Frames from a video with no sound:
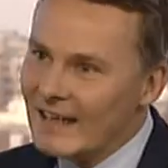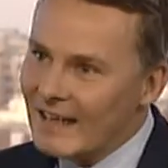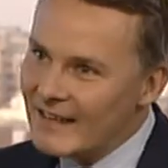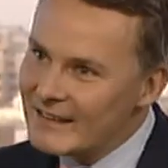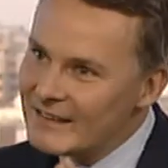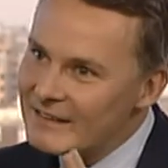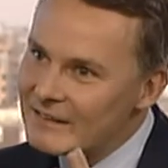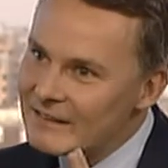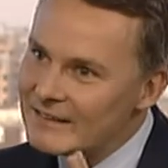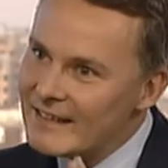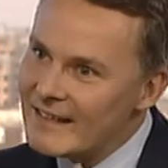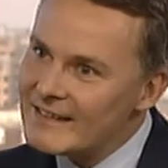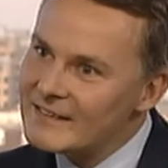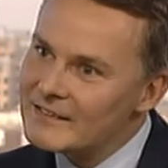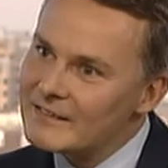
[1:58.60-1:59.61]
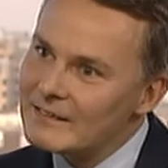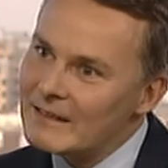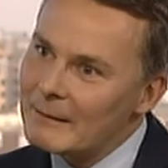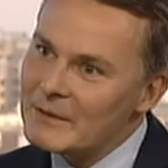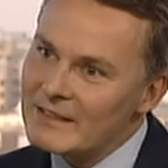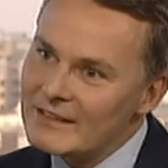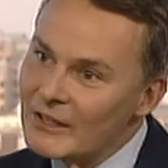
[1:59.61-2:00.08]
And
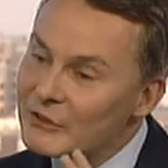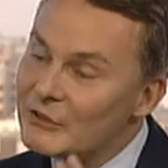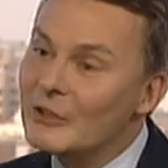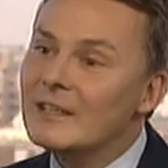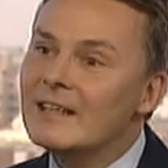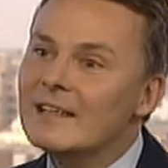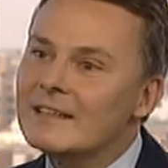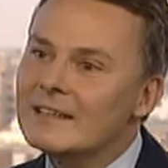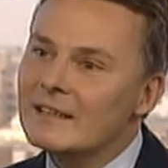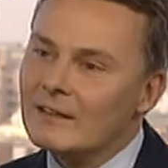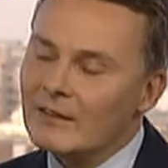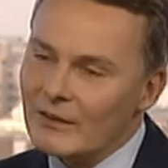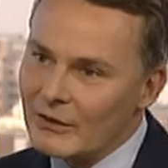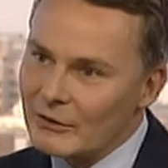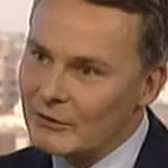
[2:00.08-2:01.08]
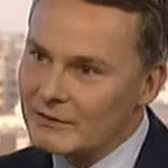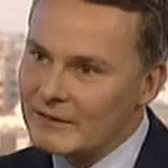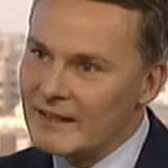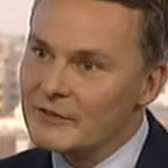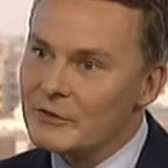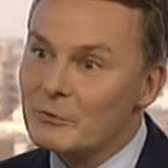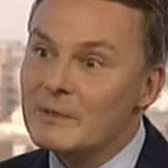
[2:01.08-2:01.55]
not only
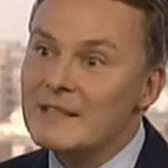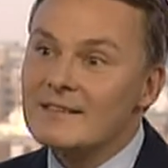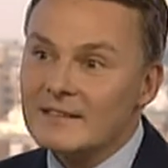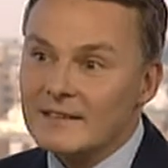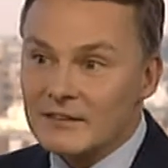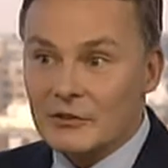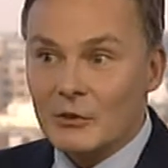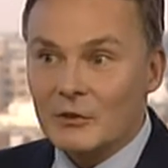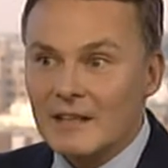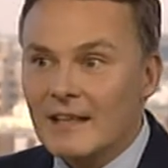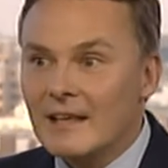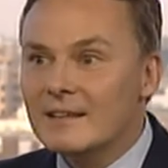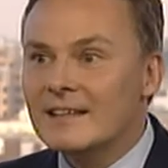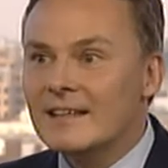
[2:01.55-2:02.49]
there's a risk that Scotland